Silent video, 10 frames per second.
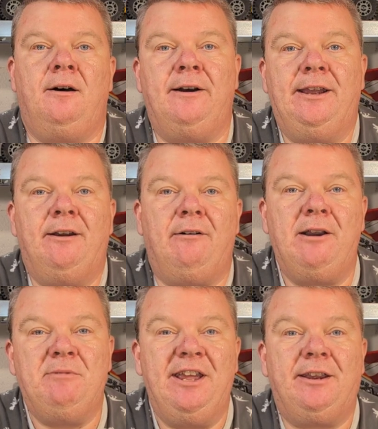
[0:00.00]
Hi,
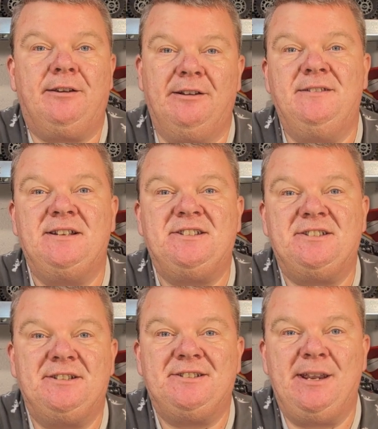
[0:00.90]
I'm Nick and this
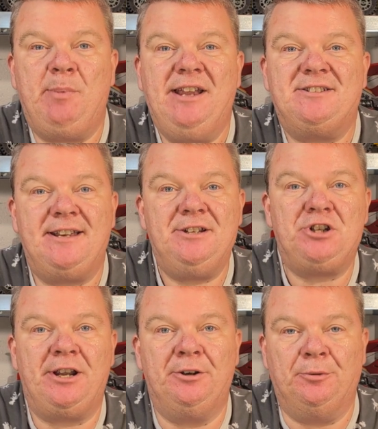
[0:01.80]
is the TBT
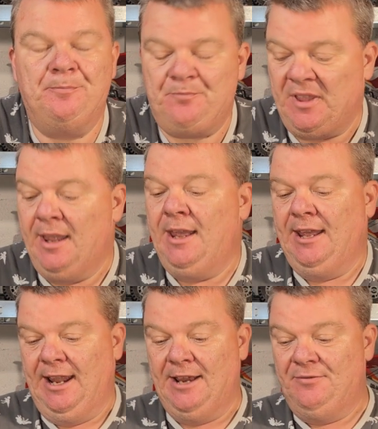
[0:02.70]
channel.
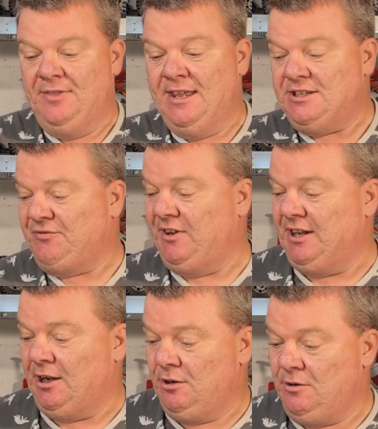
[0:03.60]
In this
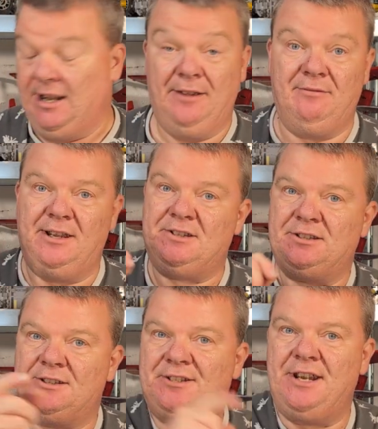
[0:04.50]
video, in
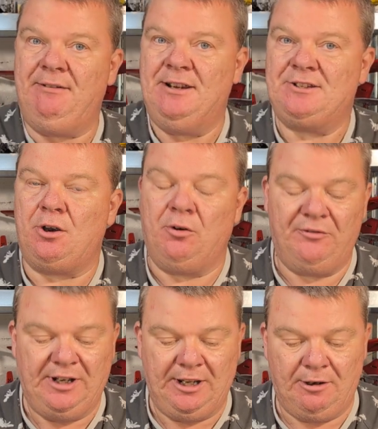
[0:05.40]
this series
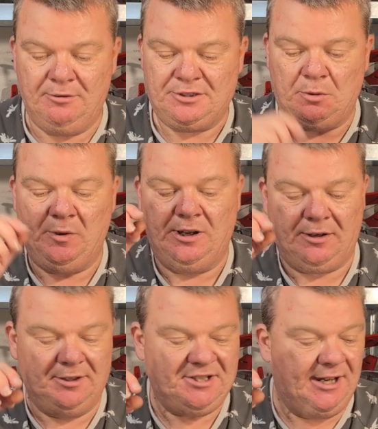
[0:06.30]
of videos, we are
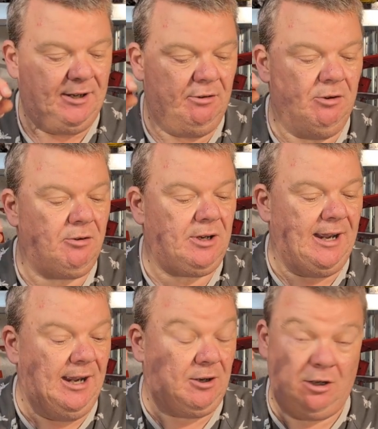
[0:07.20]
going to take
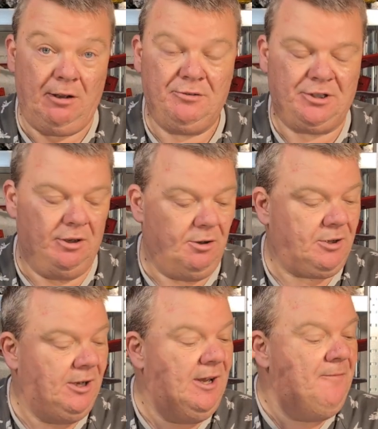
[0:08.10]
a closer
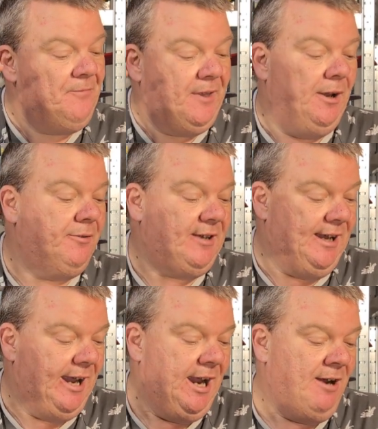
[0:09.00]
look at
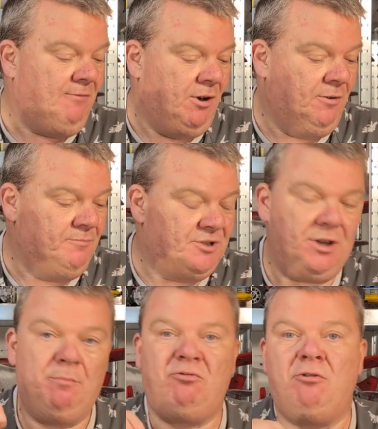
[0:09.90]
the Air
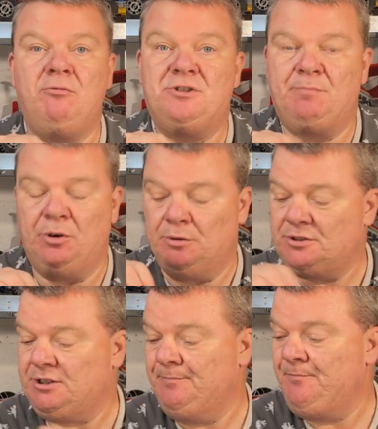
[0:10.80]
Arms Pro
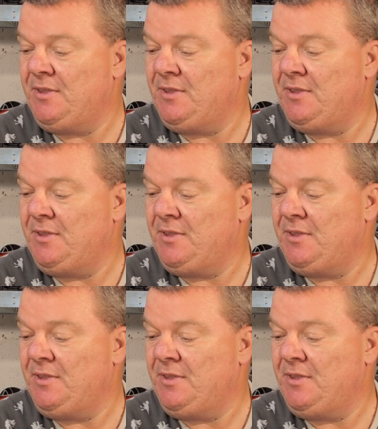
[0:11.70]
Sport.